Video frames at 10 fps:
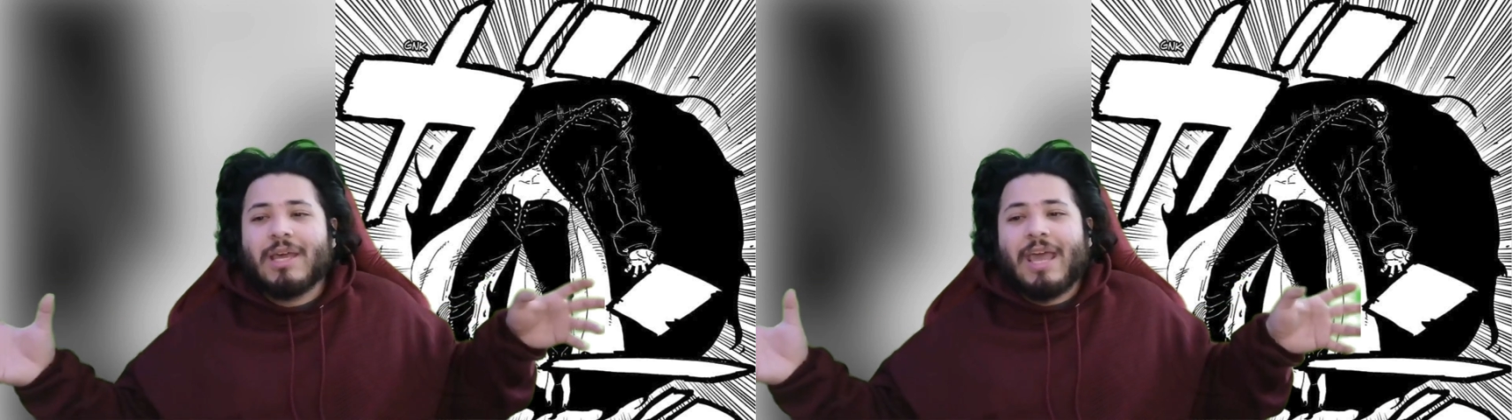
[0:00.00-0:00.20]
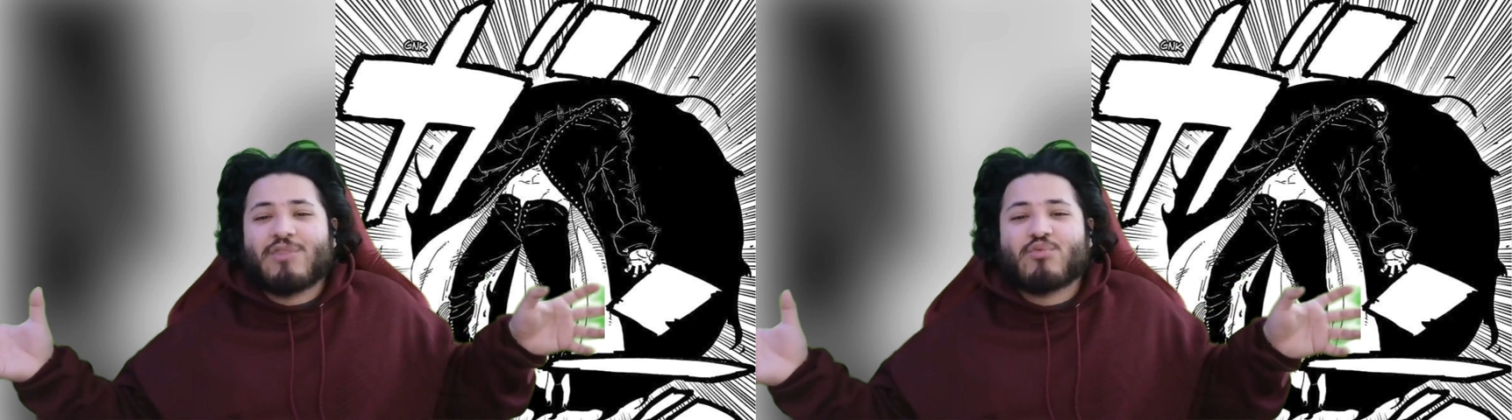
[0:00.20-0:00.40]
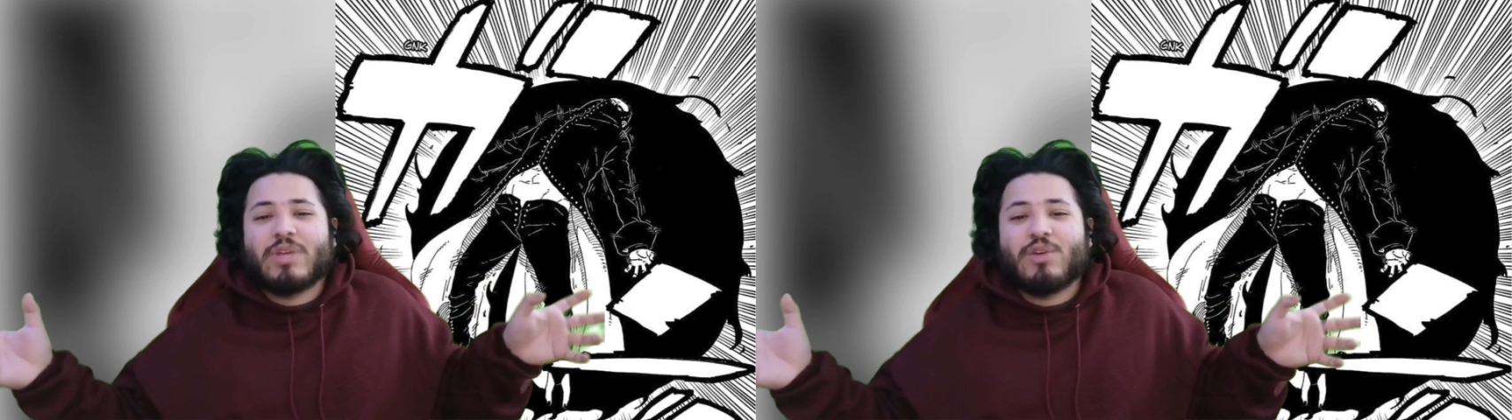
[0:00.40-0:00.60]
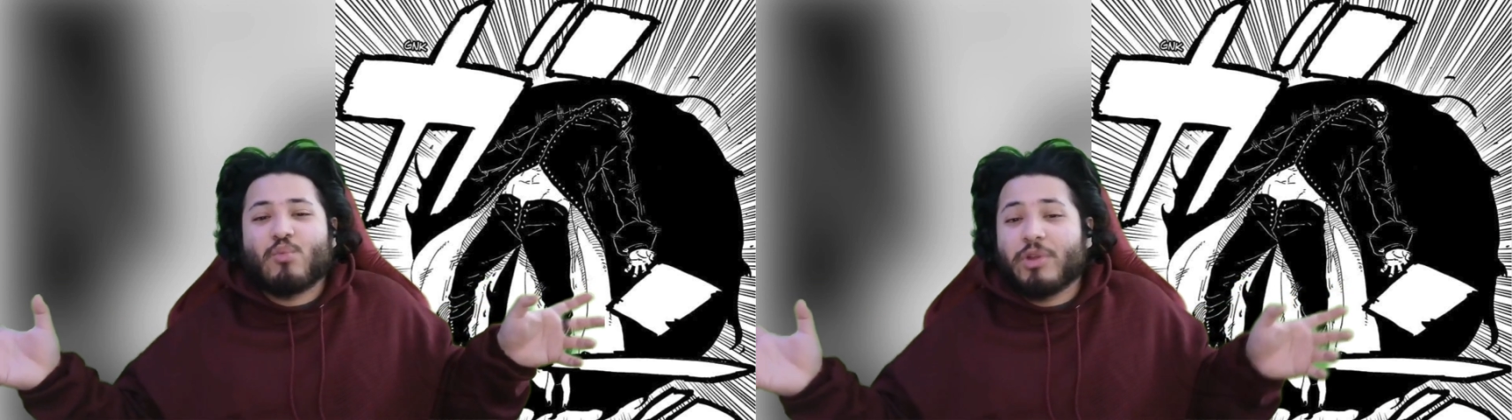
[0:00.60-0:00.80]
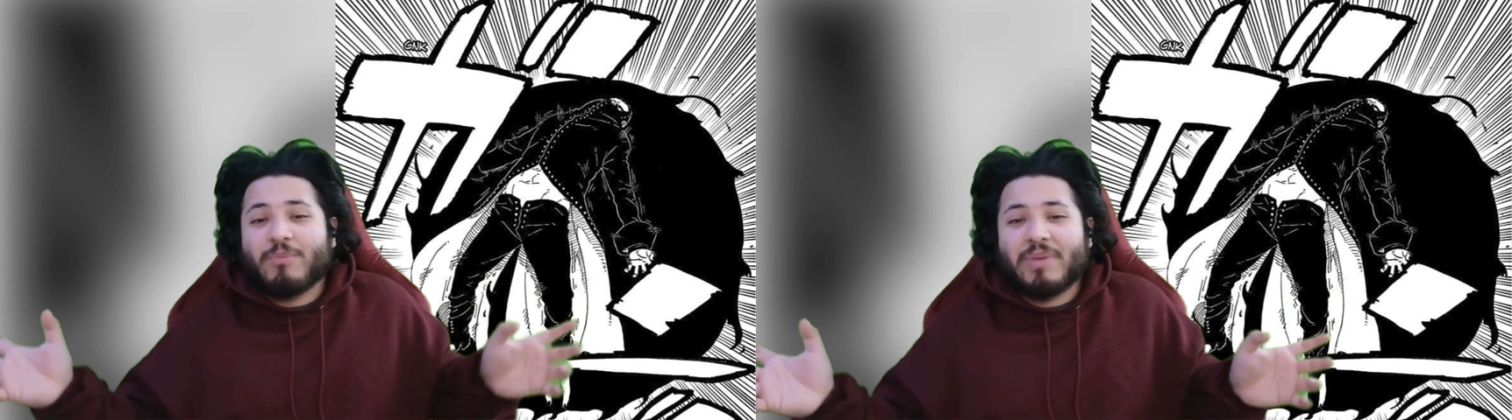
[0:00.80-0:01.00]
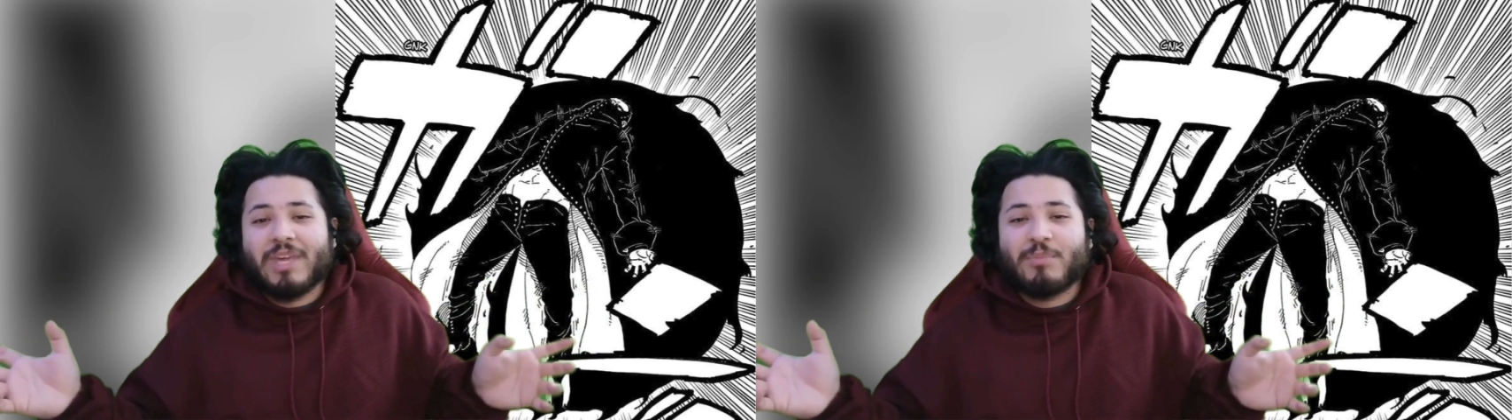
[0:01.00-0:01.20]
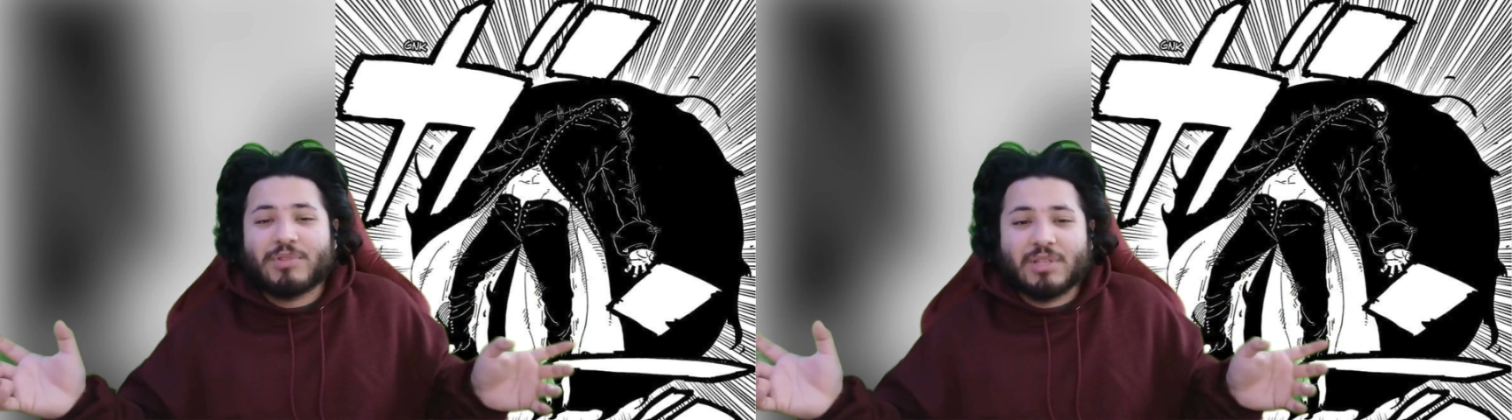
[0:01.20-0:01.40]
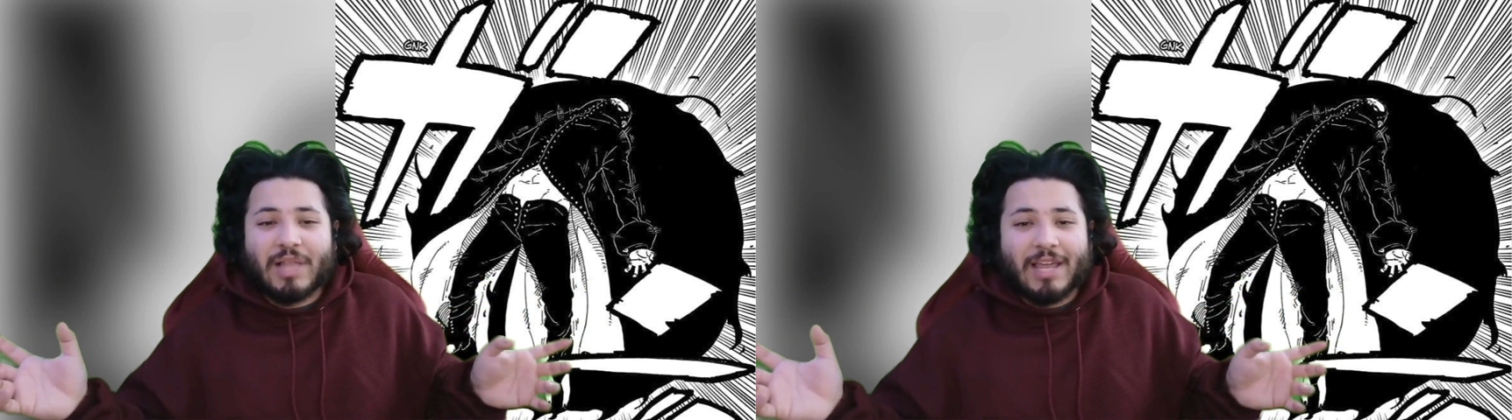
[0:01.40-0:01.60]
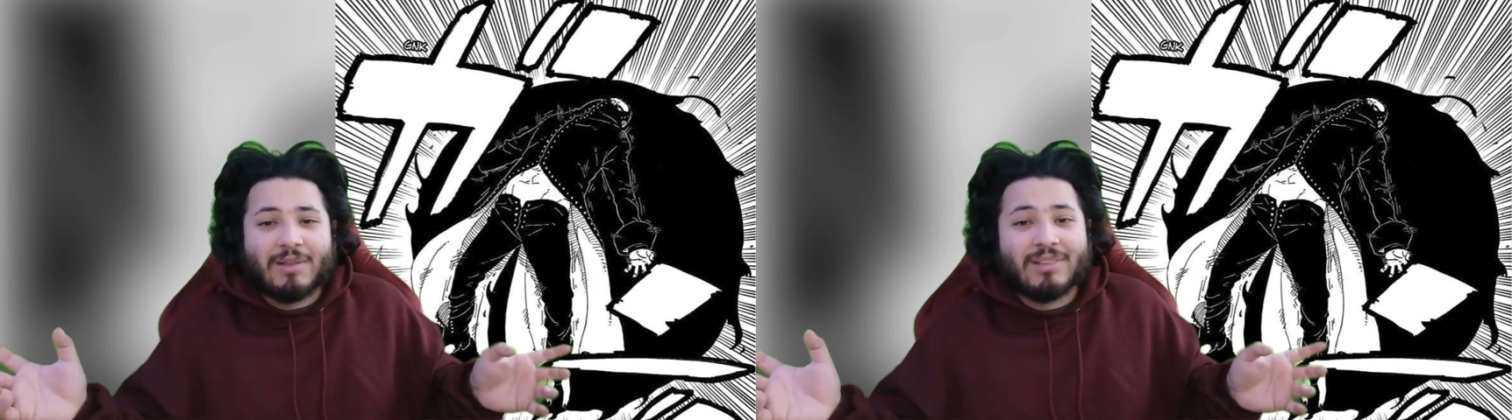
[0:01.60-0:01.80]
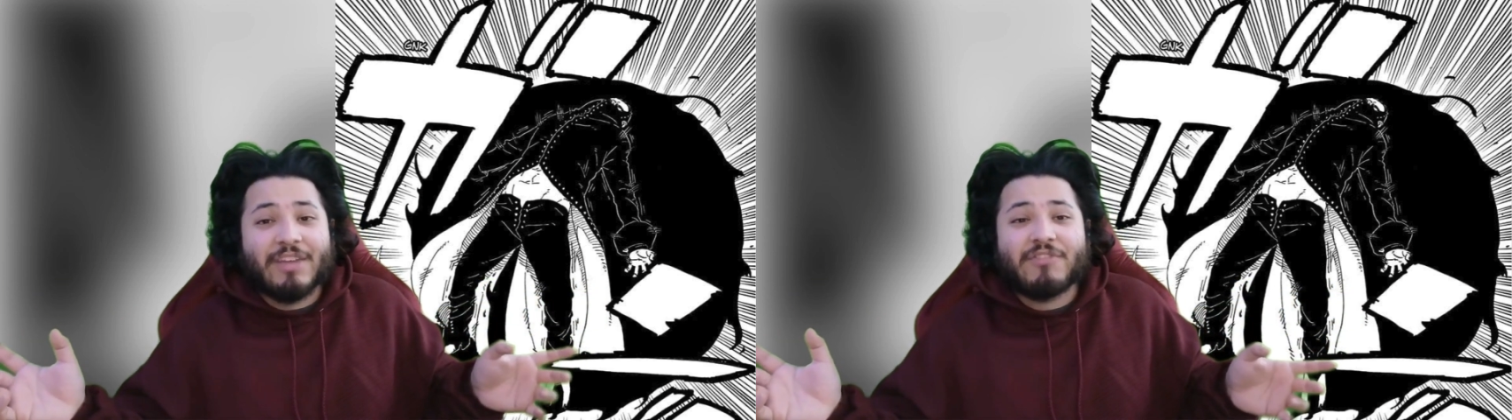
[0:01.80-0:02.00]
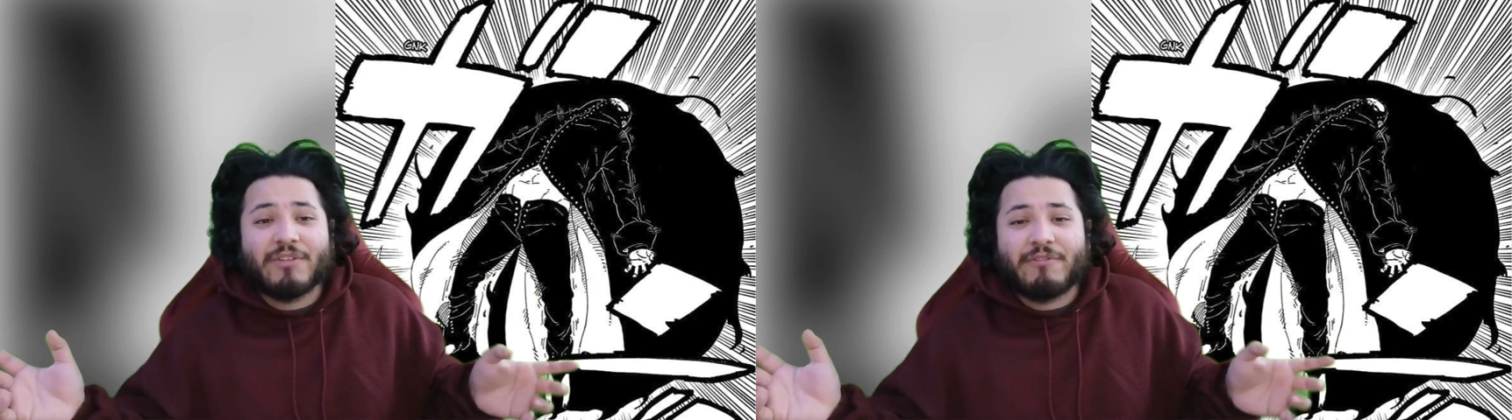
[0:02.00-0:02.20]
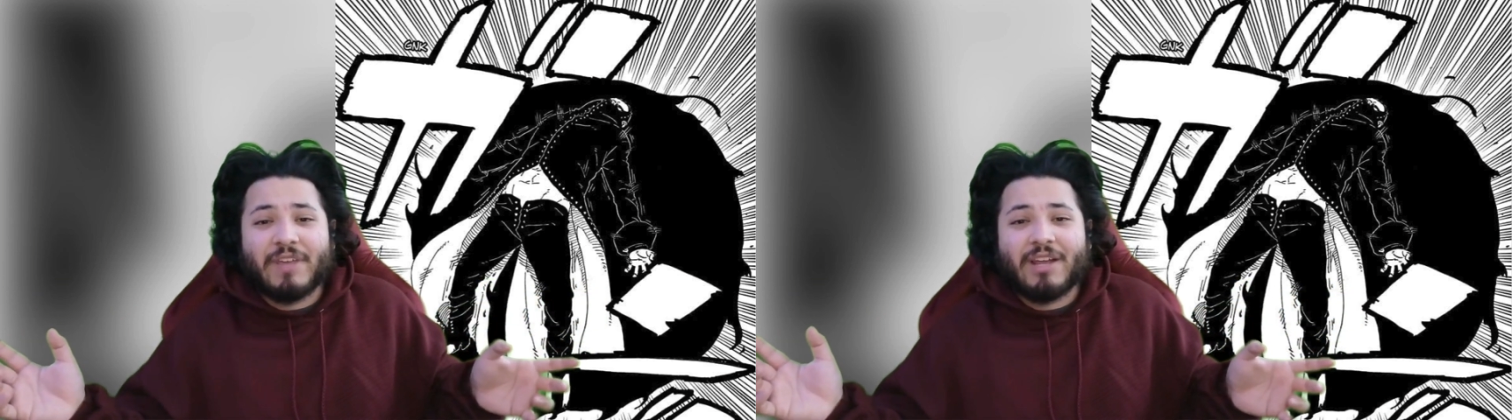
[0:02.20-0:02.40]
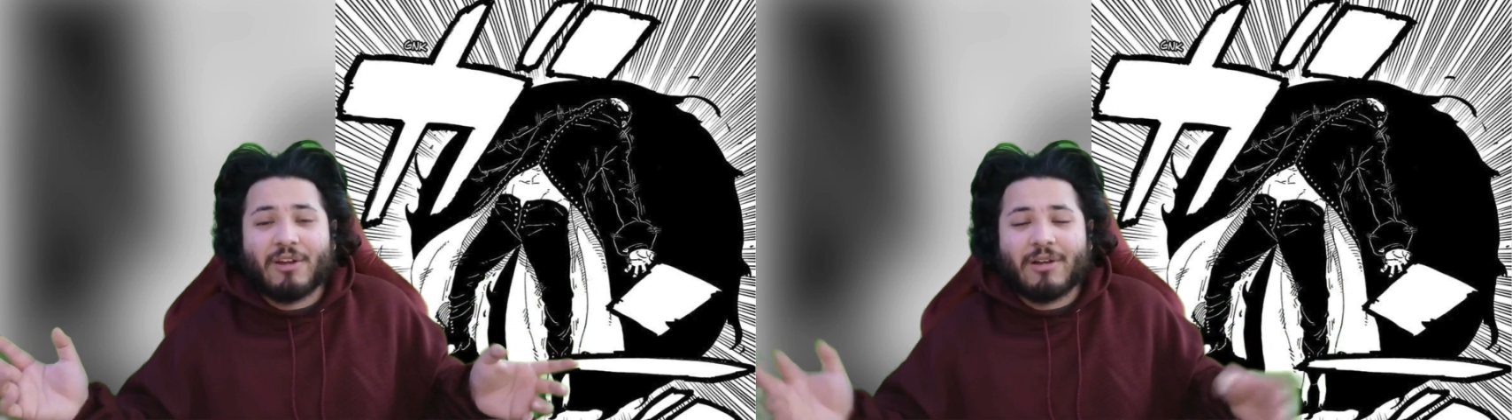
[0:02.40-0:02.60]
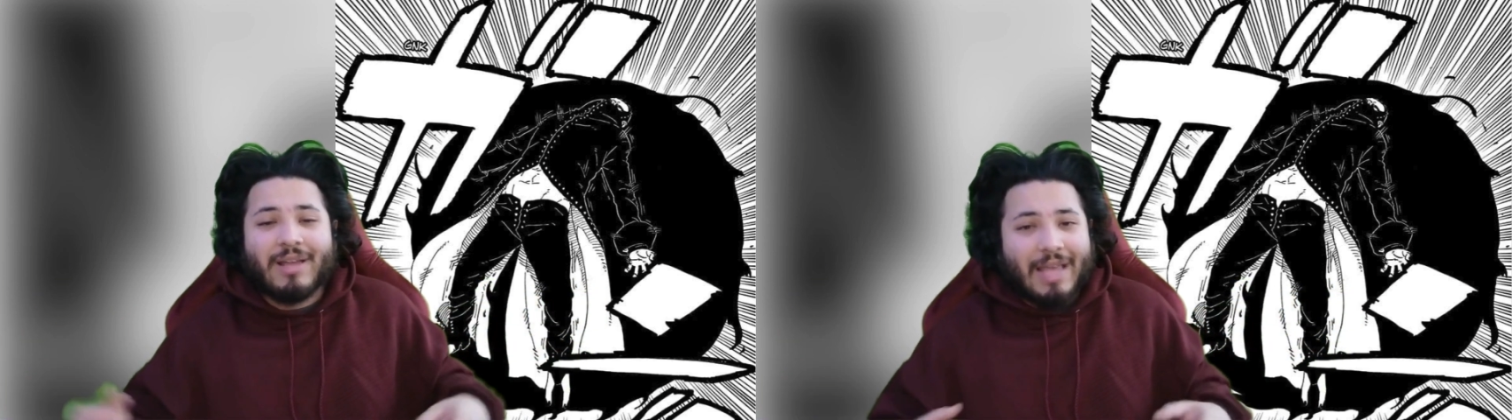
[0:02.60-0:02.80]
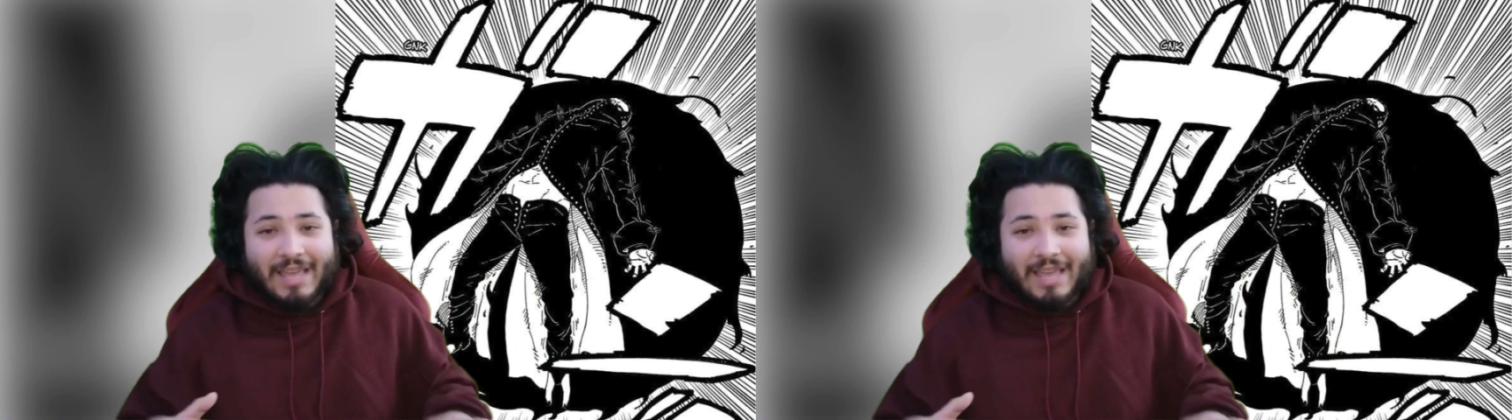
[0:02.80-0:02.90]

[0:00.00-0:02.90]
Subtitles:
and Ryu wouldn't be able to like lift a finger.